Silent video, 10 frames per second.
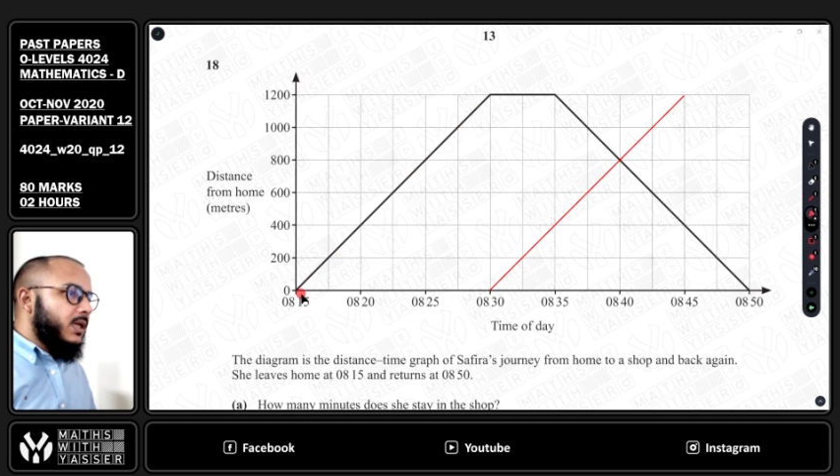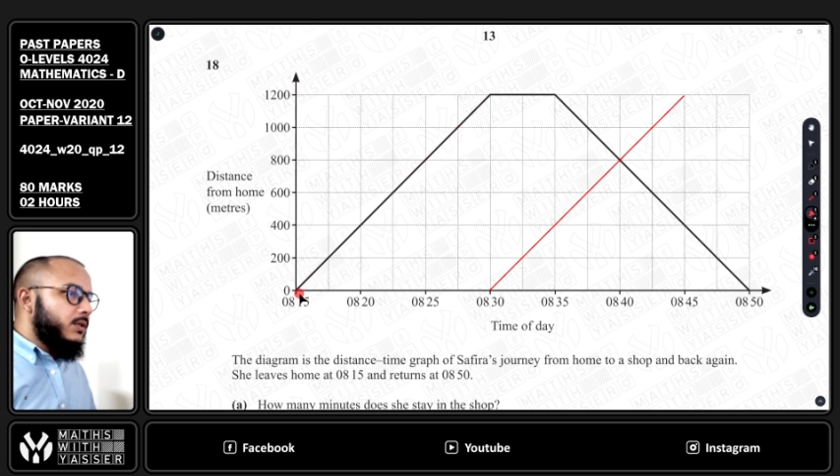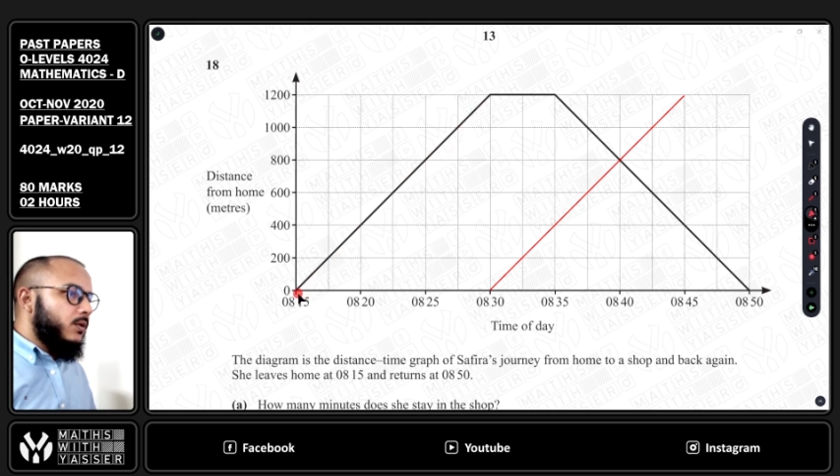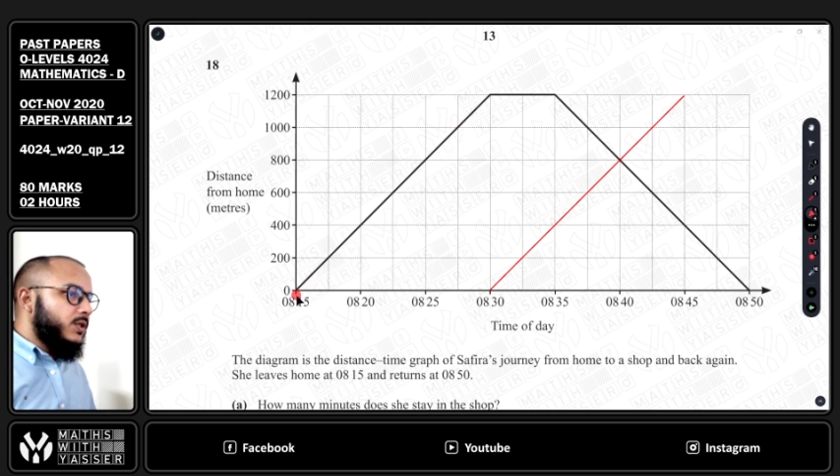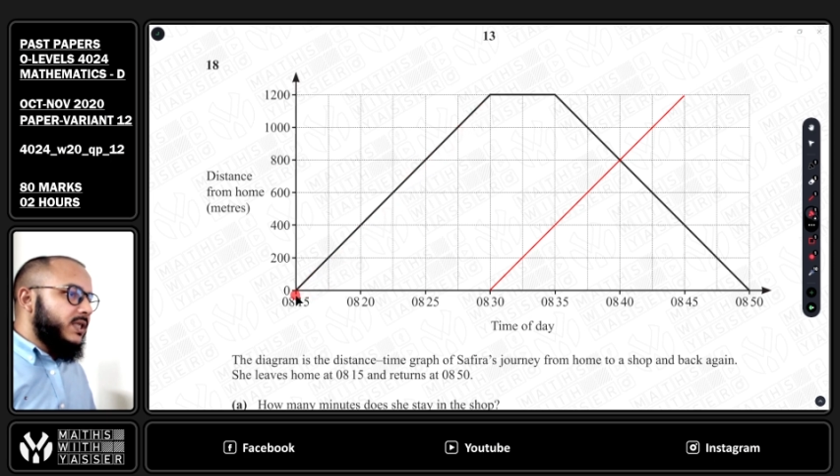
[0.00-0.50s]

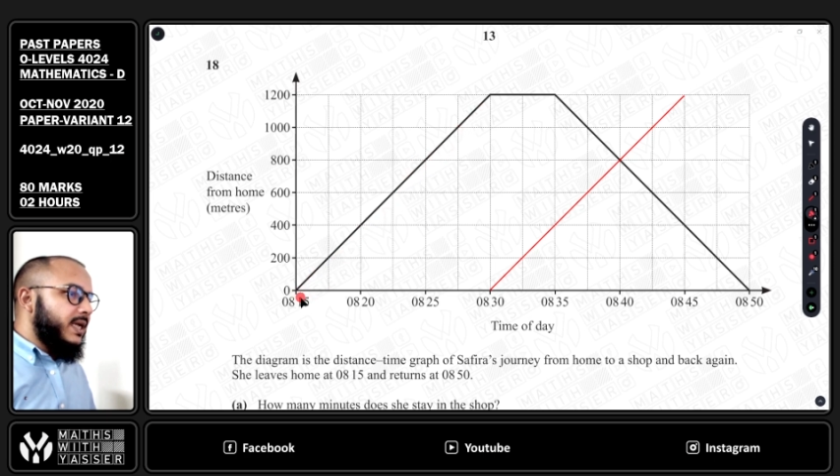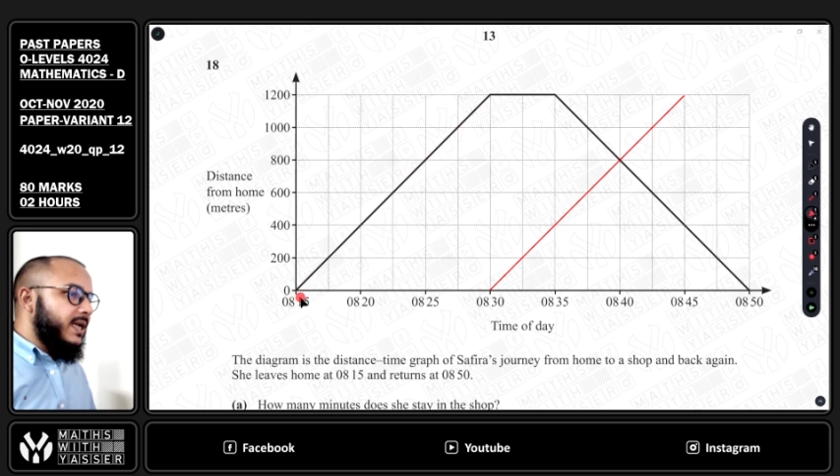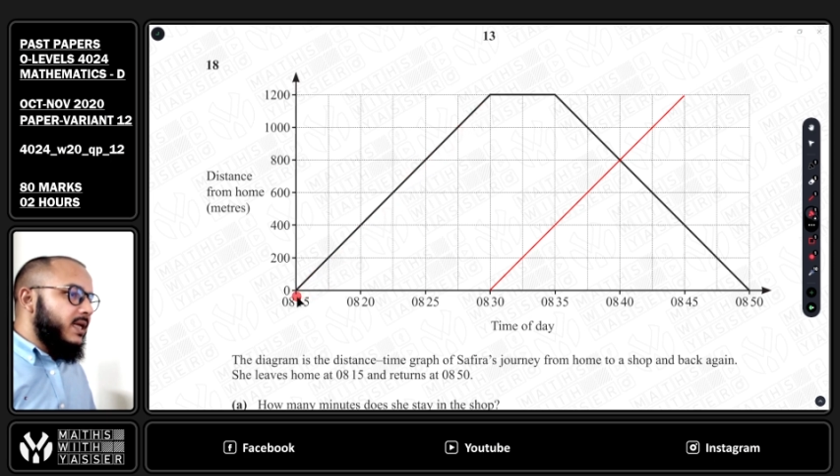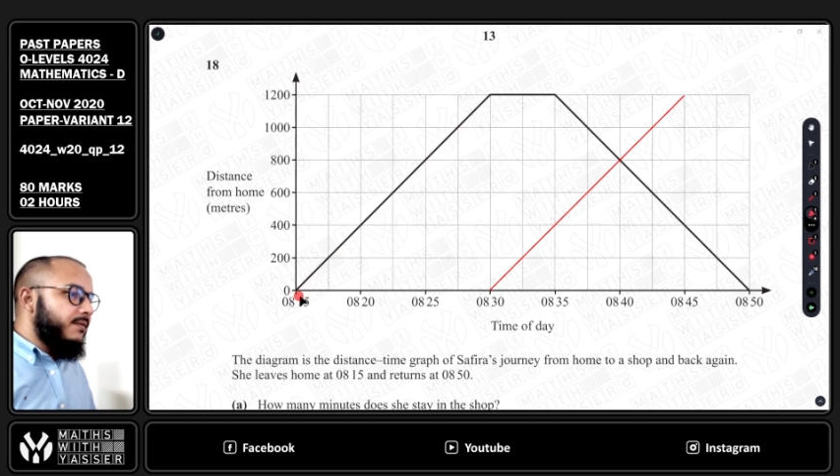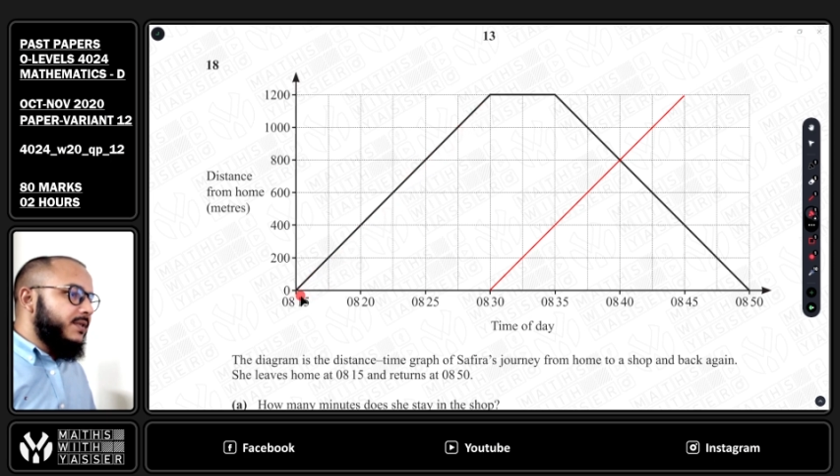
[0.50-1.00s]
So she
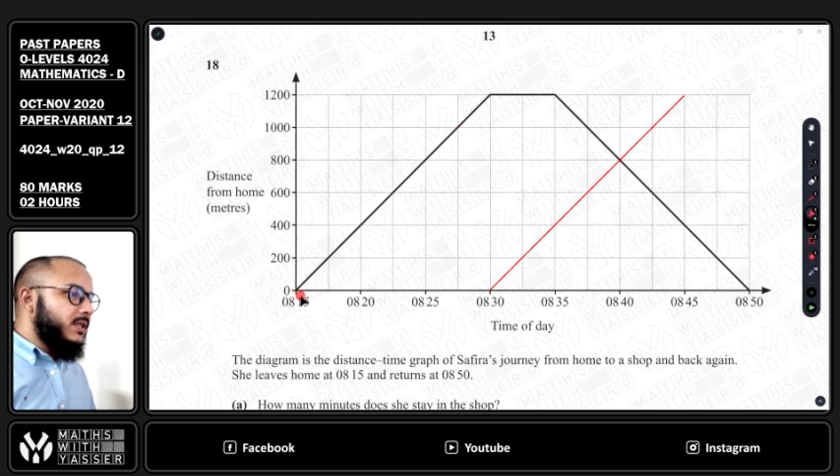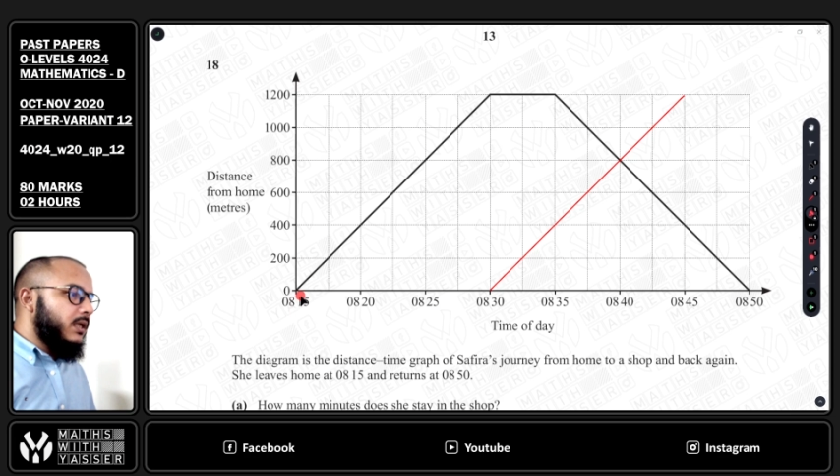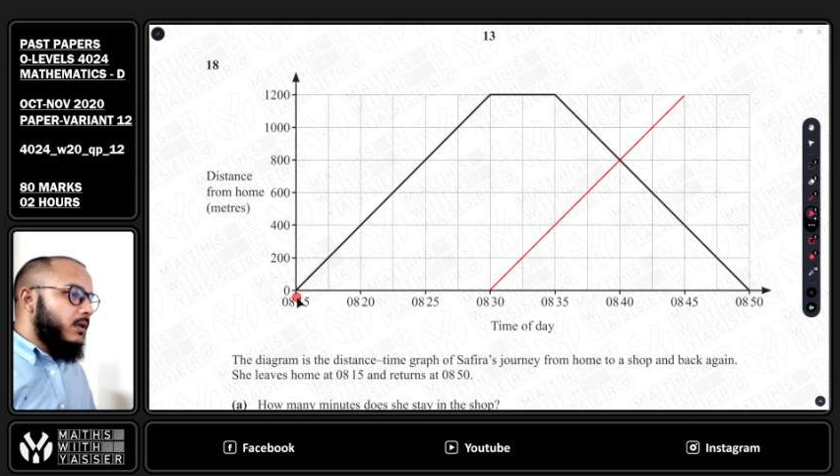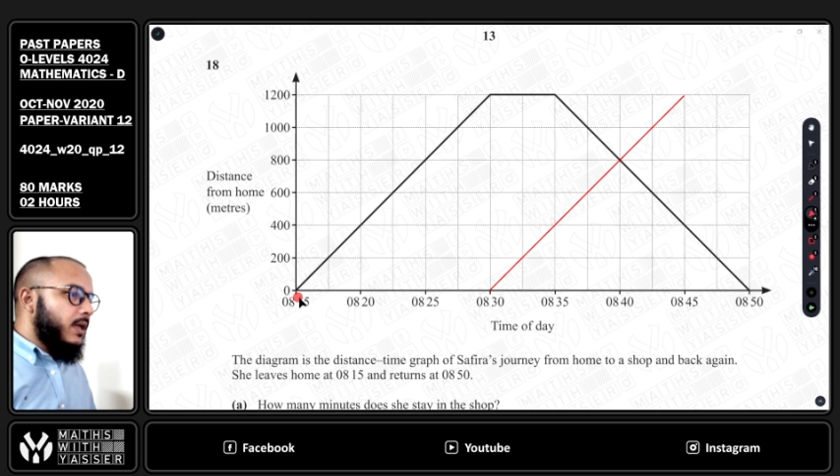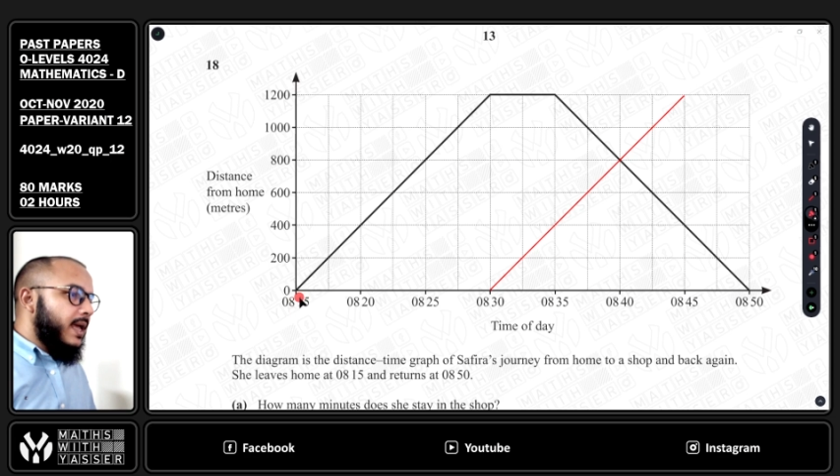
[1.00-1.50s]
leaves
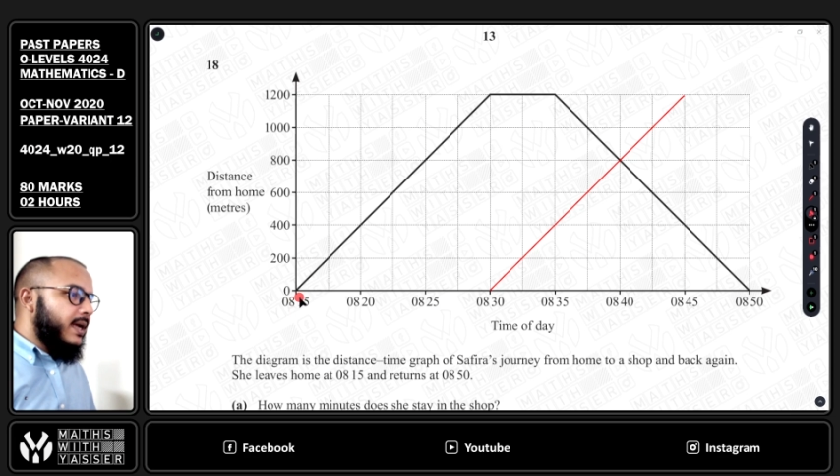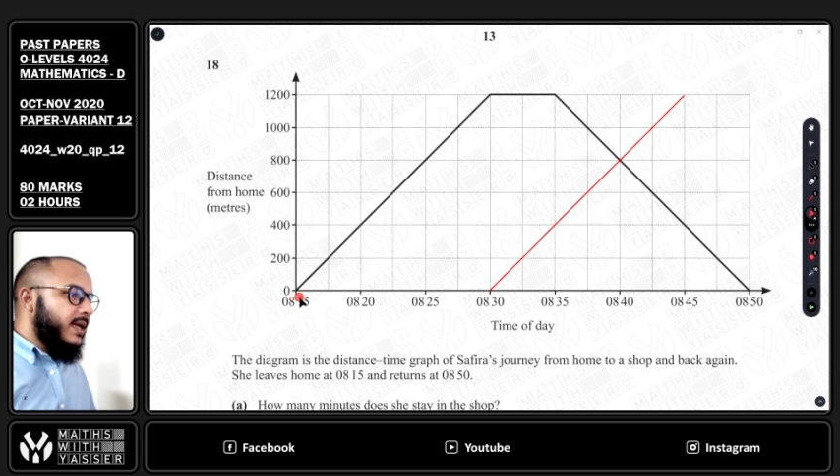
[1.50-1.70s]
at